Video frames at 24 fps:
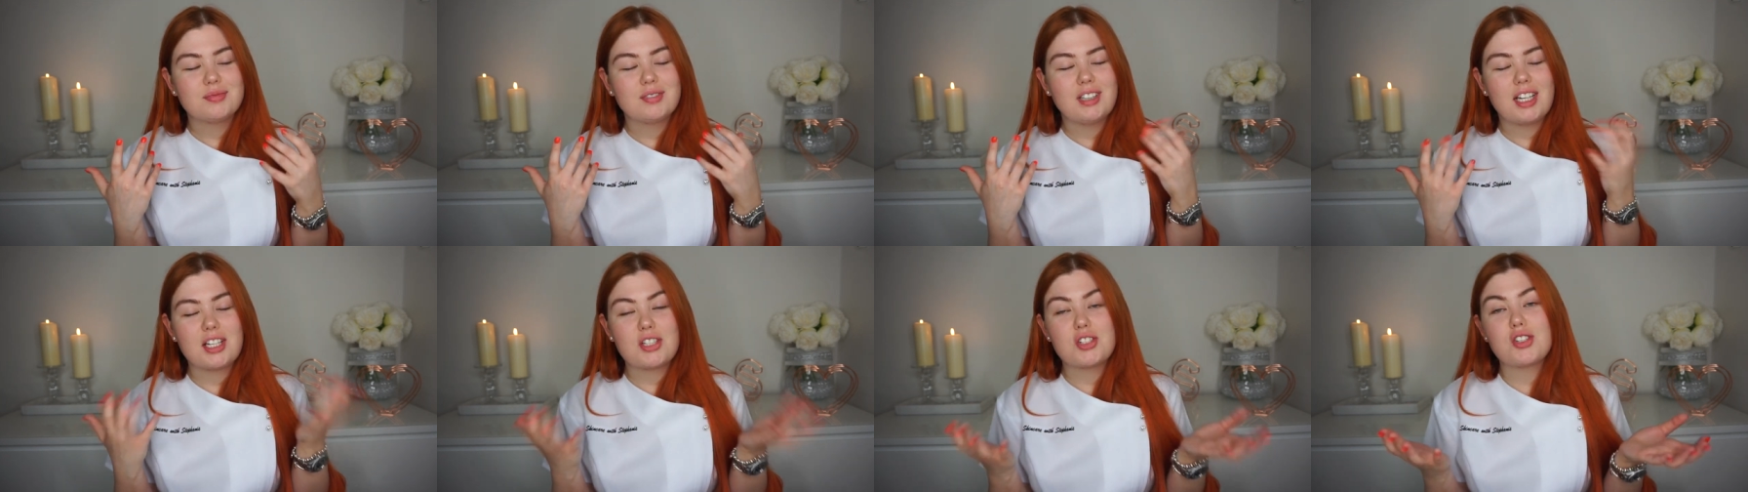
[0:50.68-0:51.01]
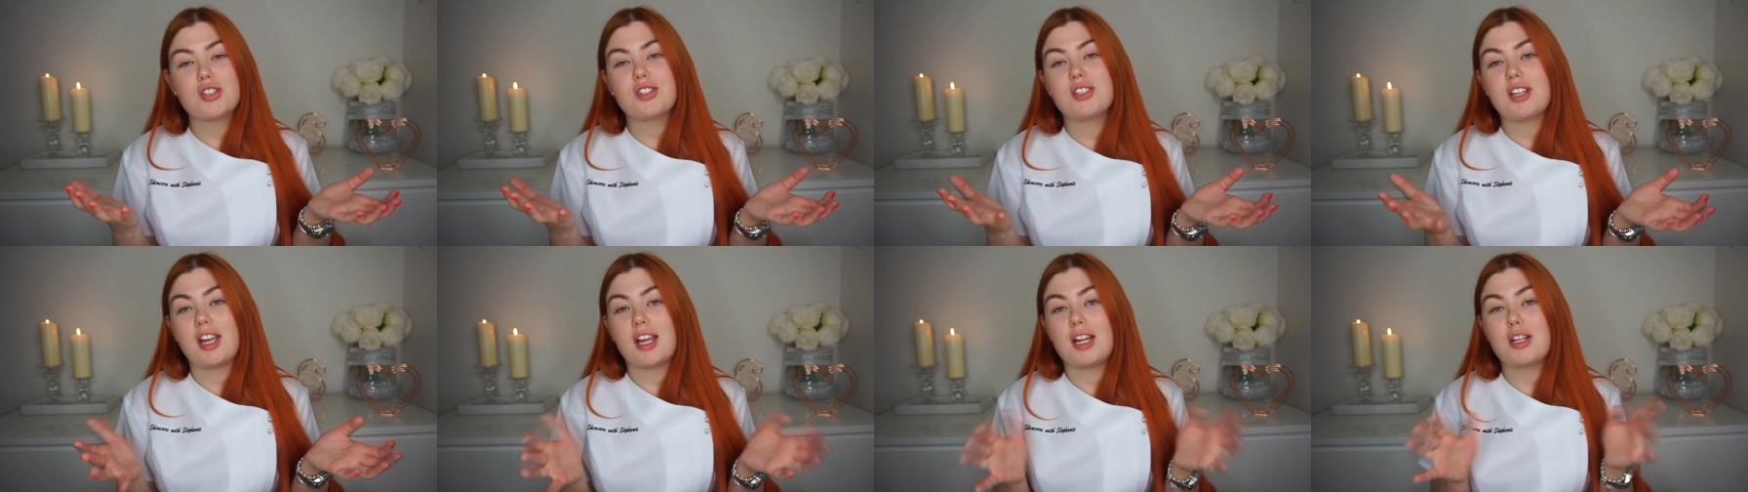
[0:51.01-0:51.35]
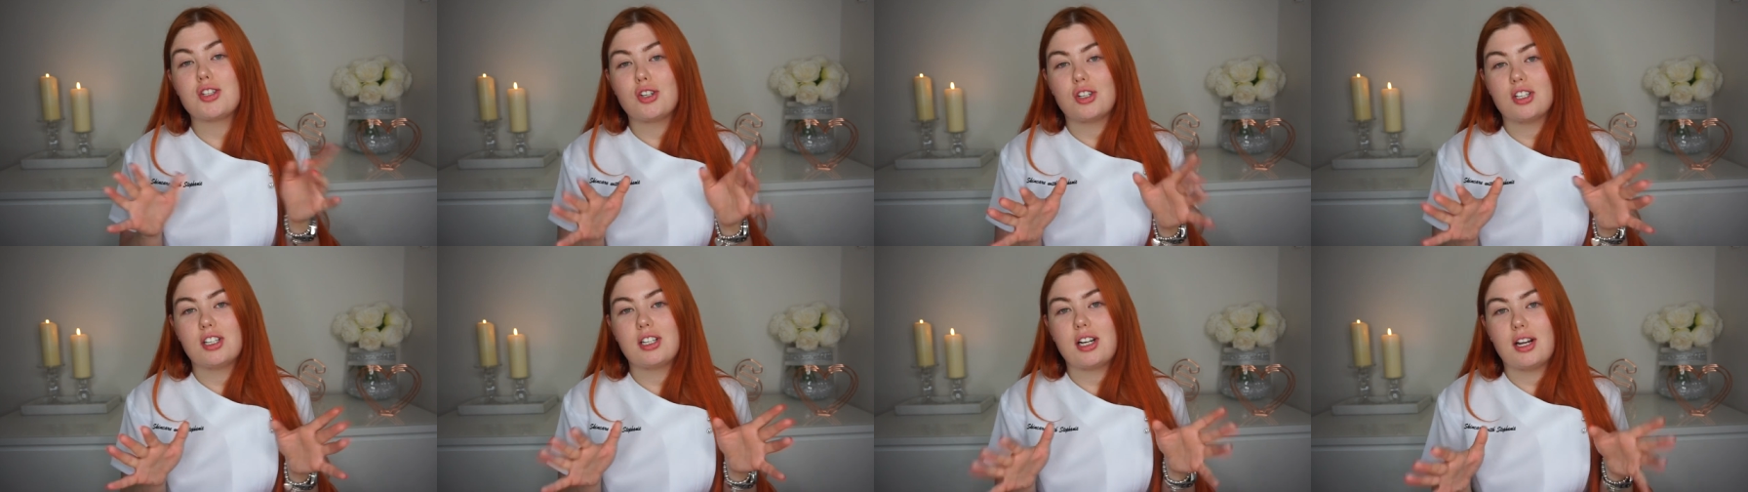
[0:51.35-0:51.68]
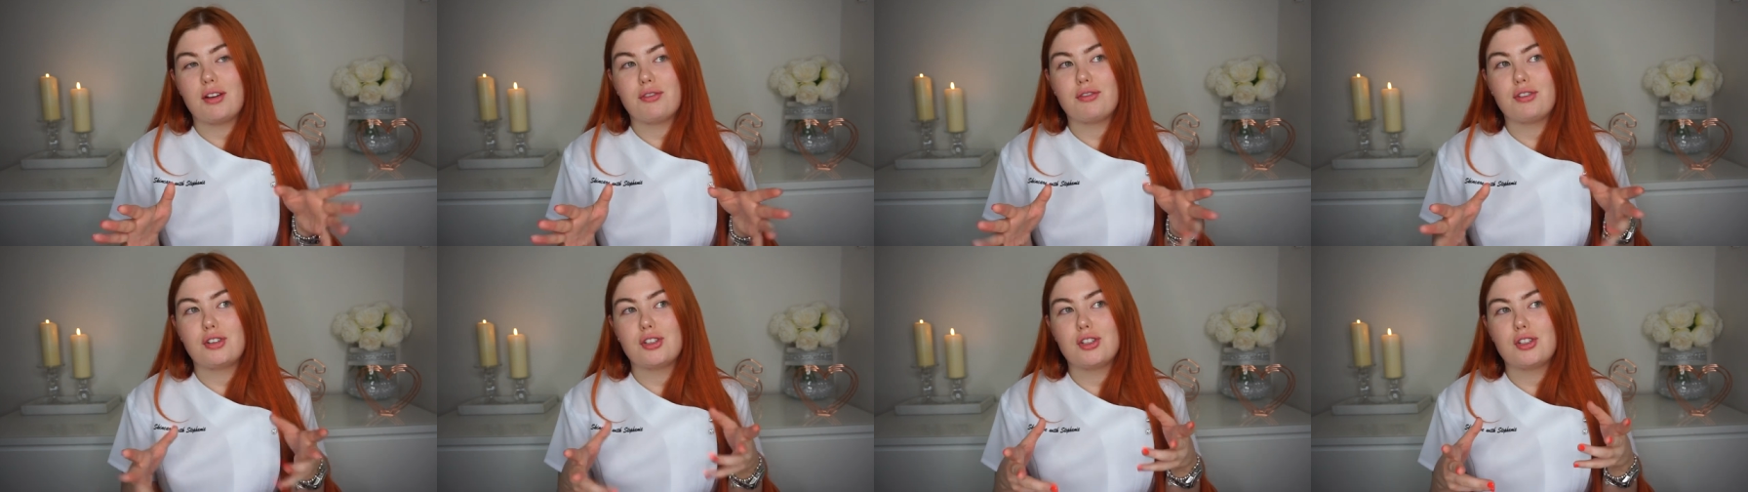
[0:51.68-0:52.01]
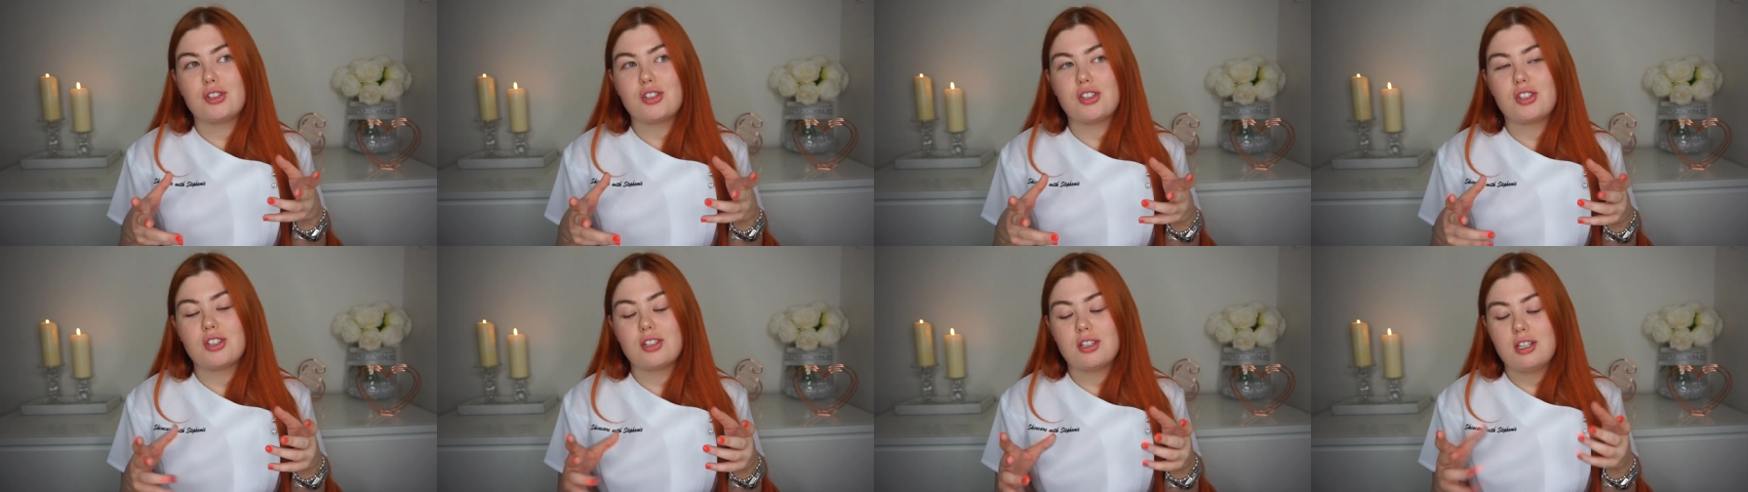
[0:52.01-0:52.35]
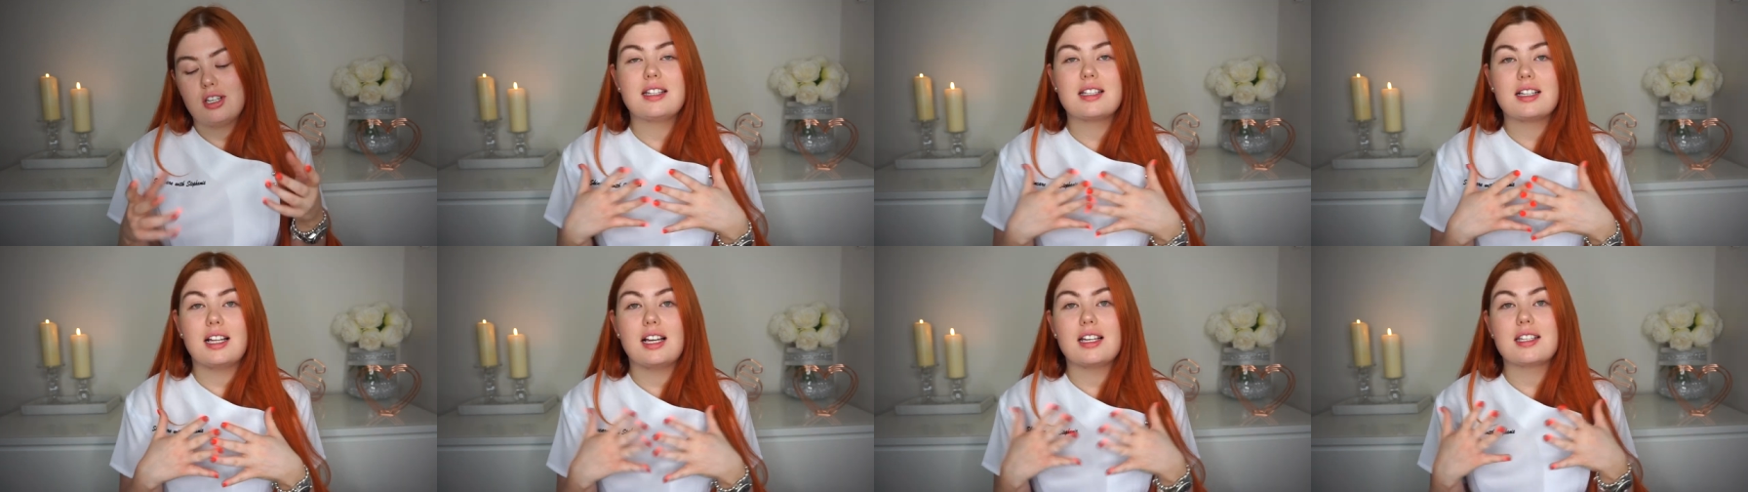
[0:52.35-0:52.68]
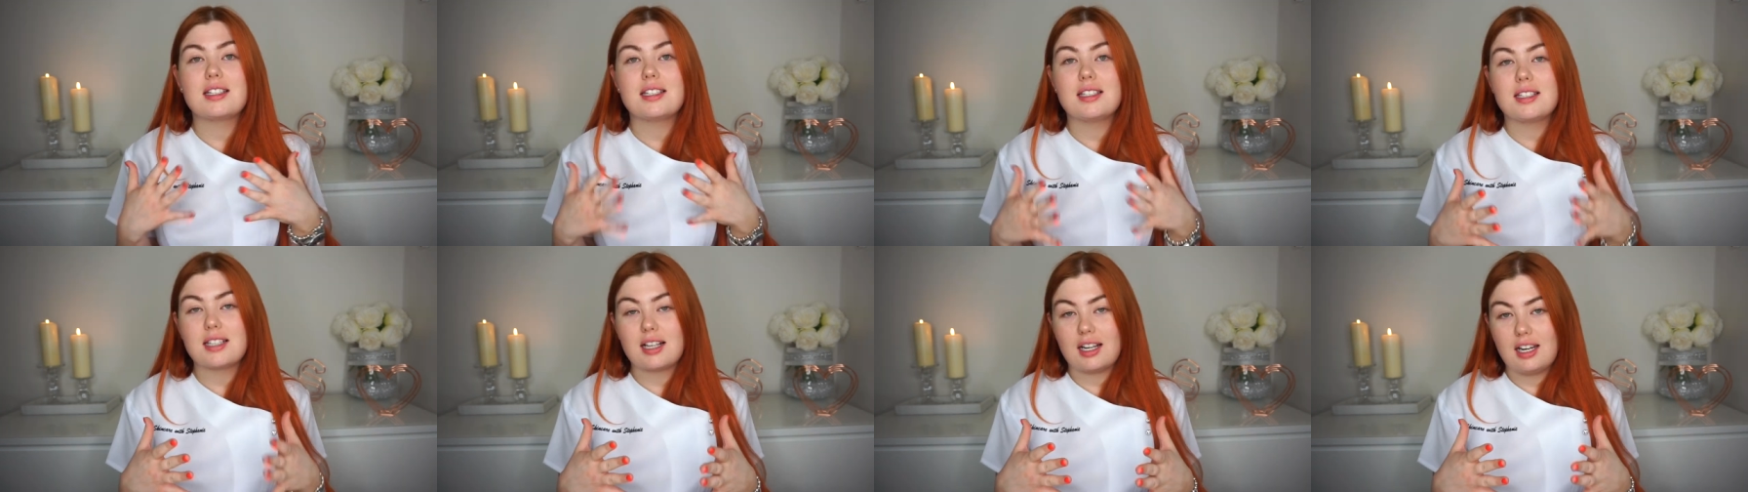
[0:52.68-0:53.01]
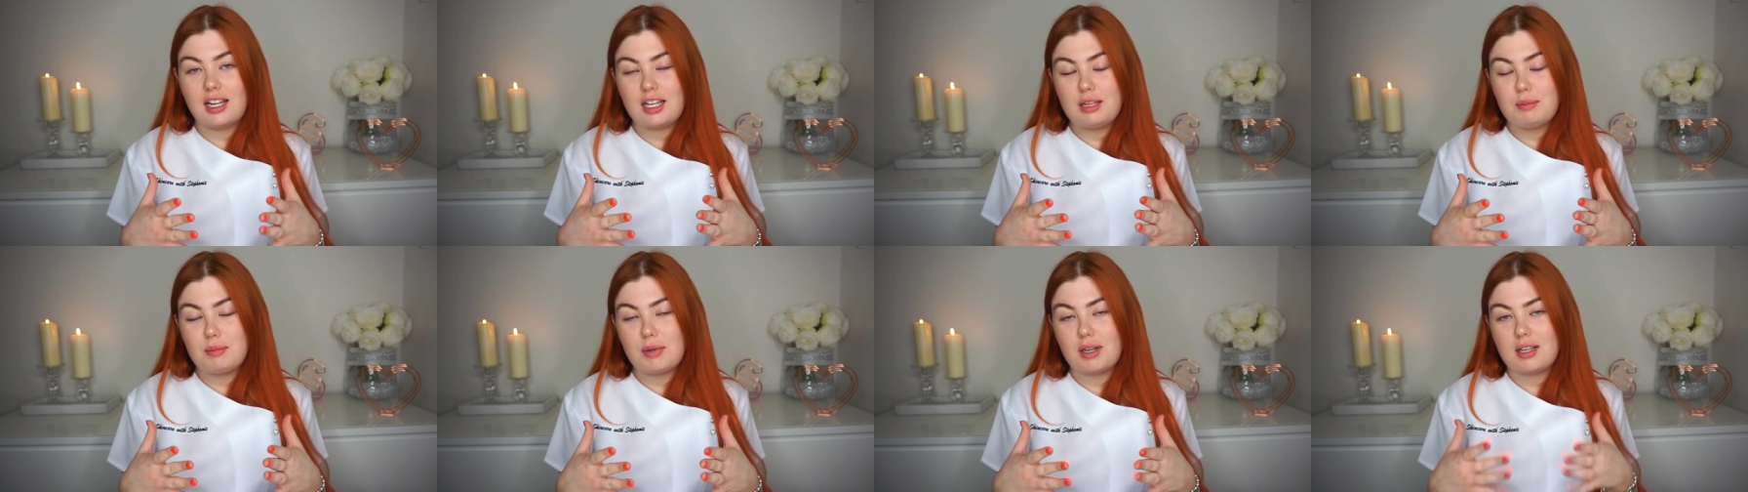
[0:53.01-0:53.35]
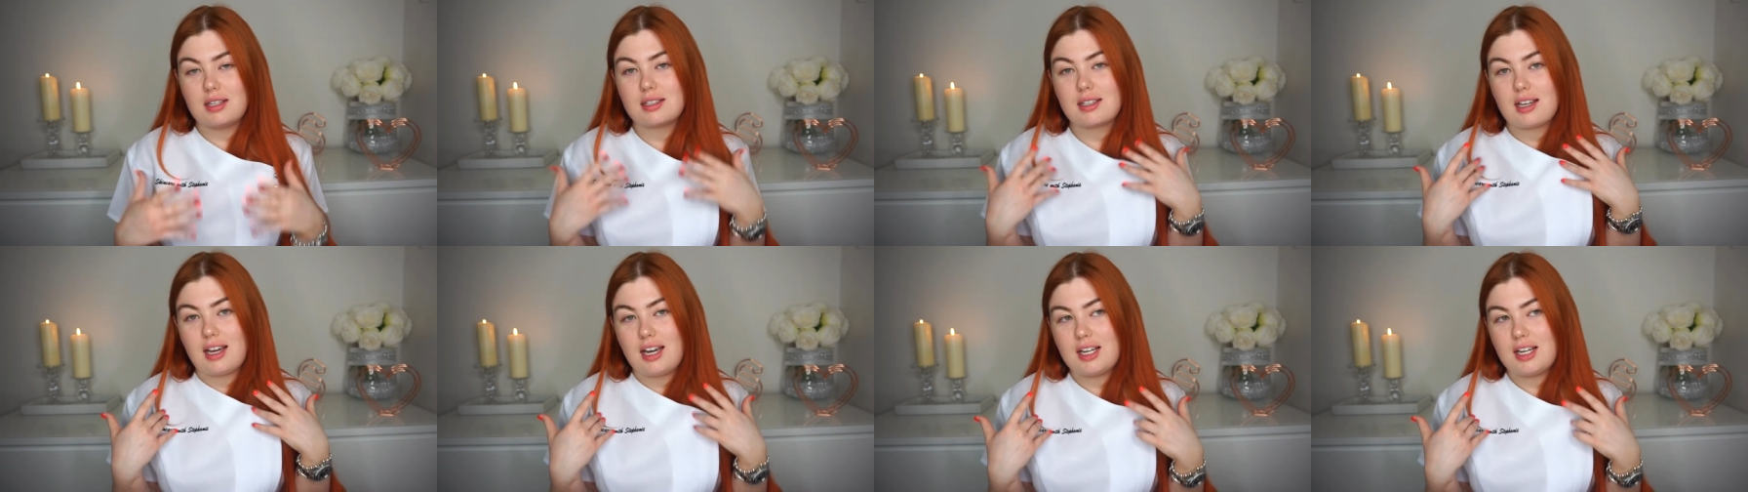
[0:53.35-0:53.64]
let's just say it's not your average, it's classed as a clay mask.